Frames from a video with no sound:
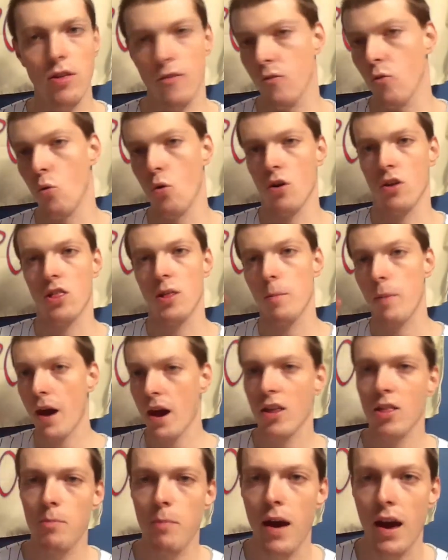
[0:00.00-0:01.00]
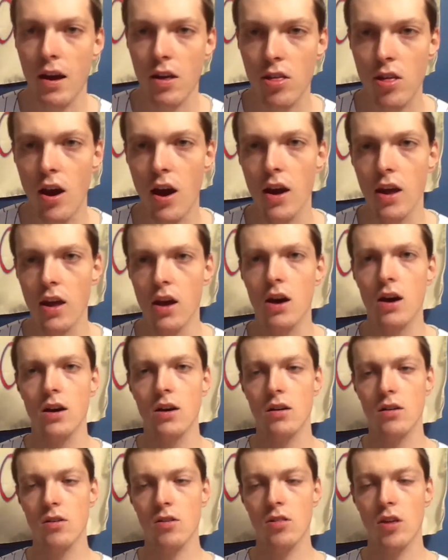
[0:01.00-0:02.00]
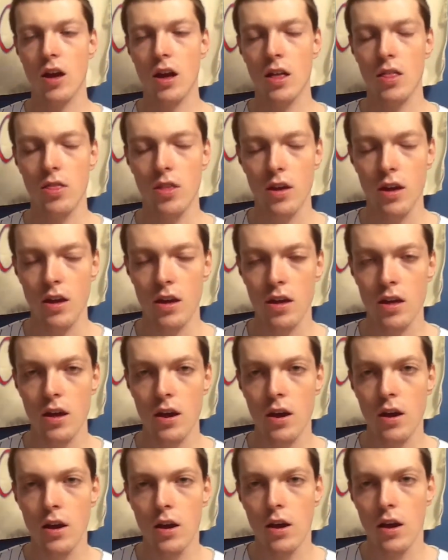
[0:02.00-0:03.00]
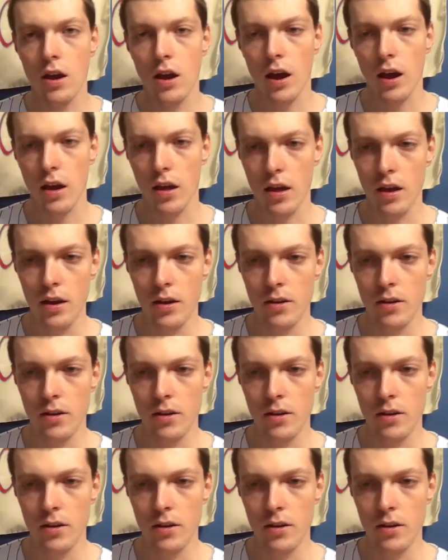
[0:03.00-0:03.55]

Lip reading: of course the back-to-back Cy Youngs and the uh,